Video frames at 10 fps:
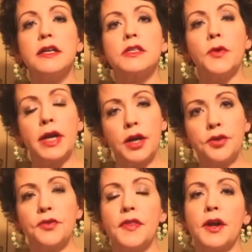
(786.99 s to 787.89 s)
So head
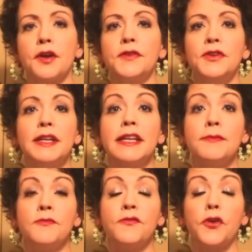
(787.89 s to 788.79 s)
on over there if you need
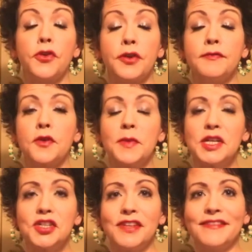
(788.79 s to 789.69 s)
any further
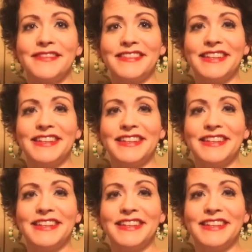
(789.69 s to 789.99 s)
information.